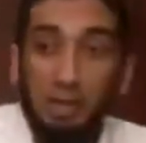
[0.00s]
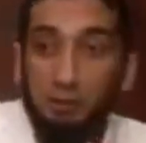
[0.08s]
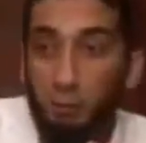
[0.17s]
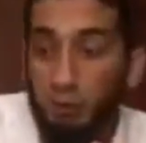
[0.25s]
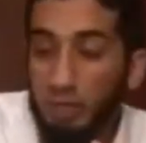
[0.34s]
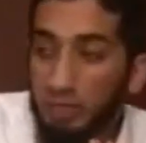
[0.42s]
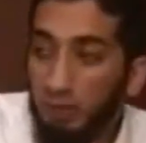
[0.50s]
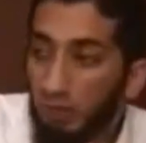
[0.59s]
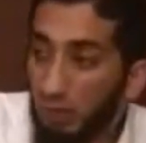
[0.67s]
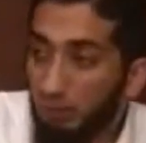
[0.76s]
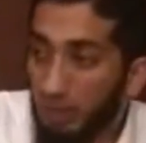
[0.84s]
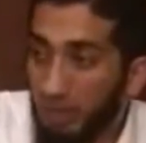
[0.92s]
If you can
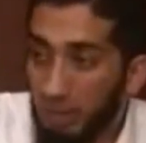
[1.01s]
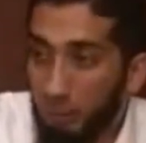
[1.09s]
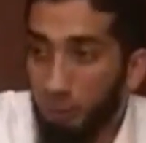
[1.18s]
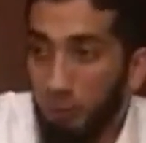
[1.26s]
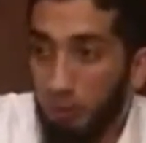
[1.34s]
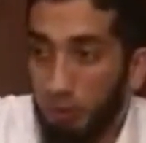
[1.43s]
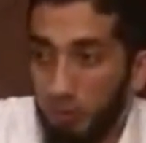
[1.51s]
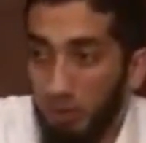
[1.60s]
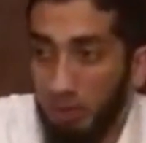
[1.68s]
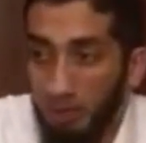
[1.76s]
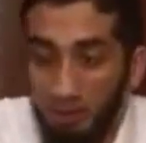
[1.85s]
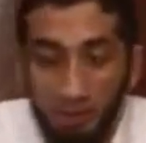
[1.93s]
develop that attitude in
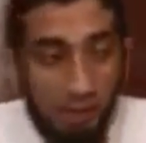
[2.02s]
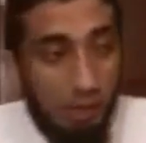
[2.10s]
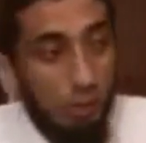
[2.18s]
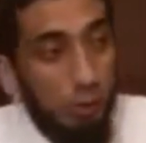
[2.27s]
Ramadan,